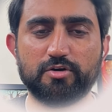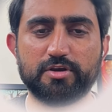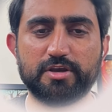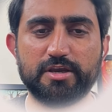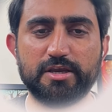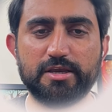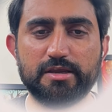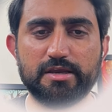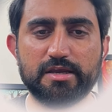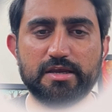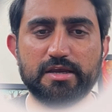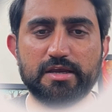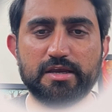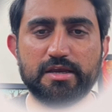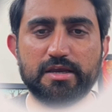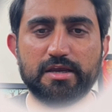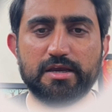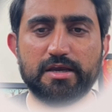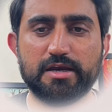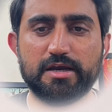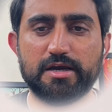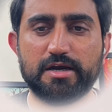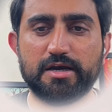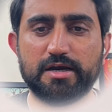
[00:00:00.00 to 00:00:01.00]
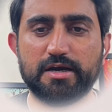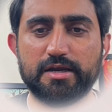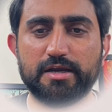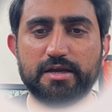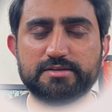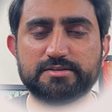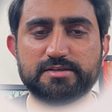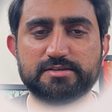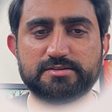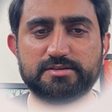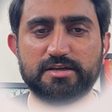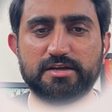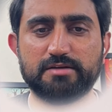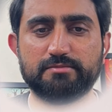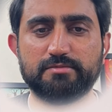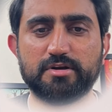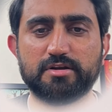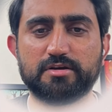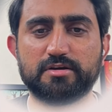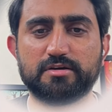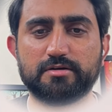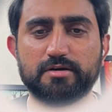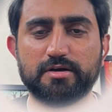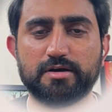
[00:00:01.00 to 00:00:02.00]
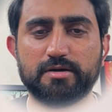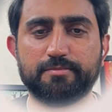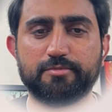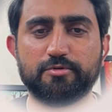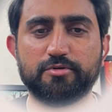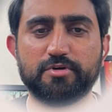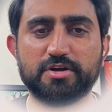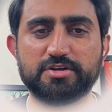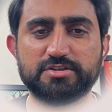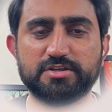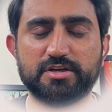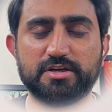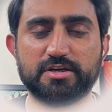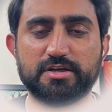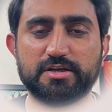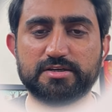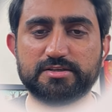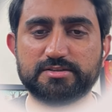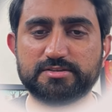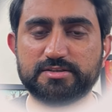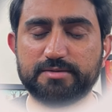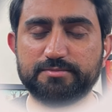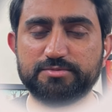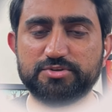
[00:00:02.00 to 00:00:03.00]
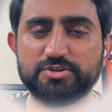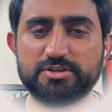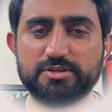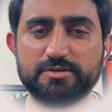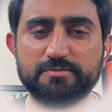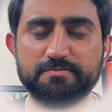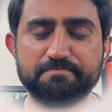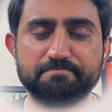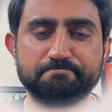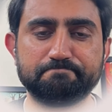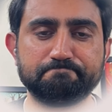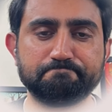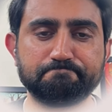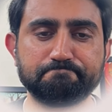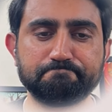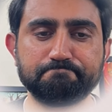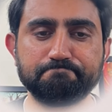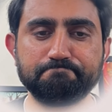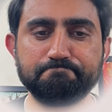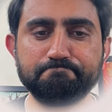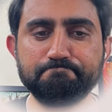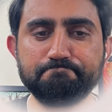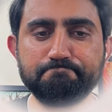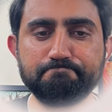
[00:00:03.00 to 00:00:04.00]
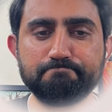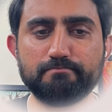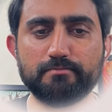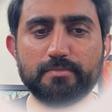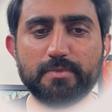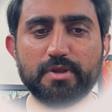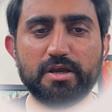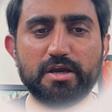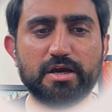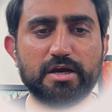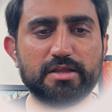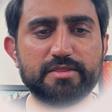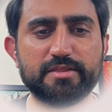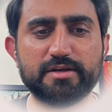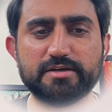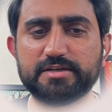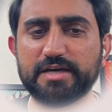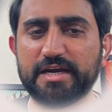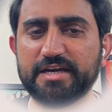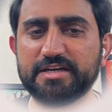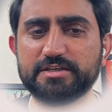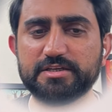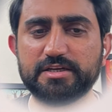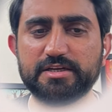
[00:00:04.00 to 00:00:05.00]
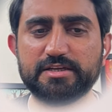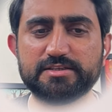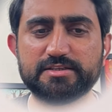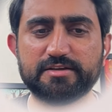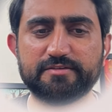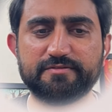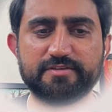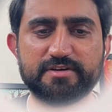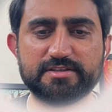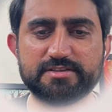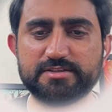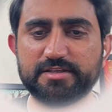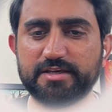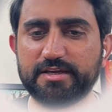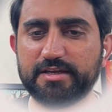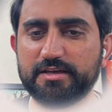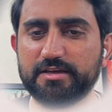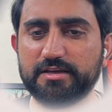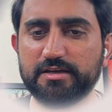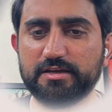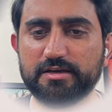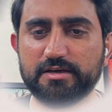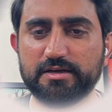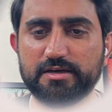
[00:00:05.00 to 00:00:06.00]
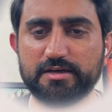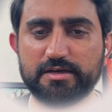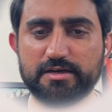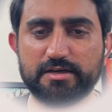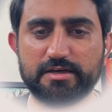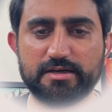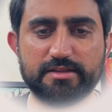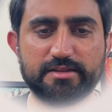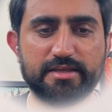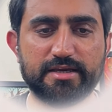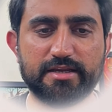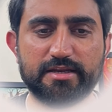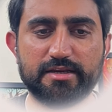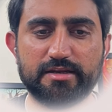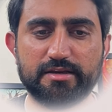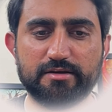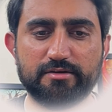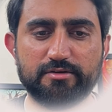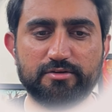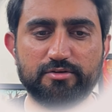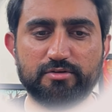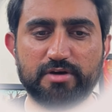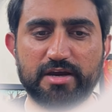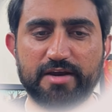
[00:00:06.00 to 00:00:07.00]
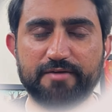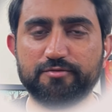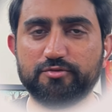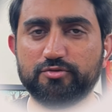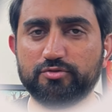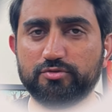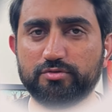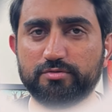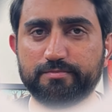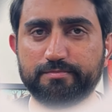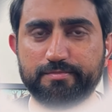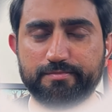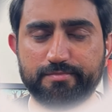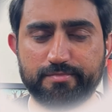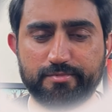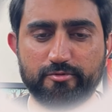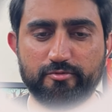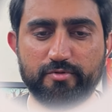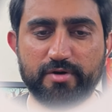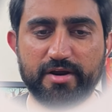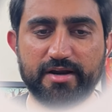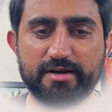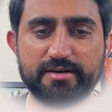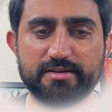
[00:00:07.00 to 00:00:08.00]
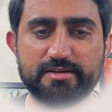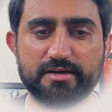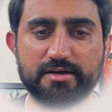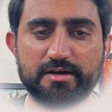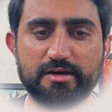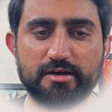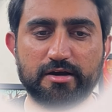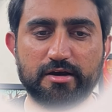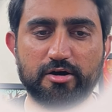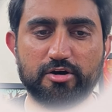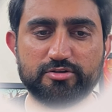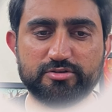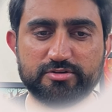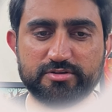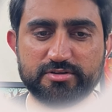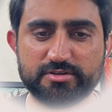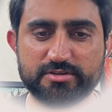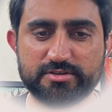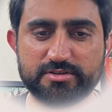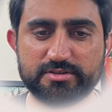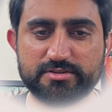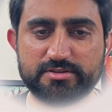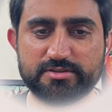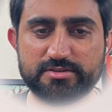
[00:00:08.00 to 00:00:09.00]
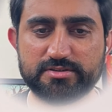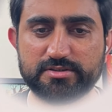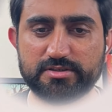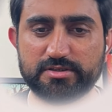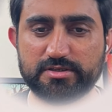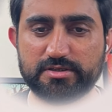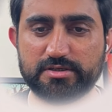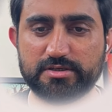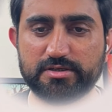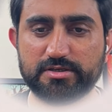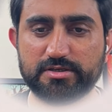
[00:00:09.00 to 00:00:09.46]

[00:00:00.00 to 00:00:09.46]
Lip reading: okay, in sustainable production and consumption. The title is the first thing. Then you have to provide the author's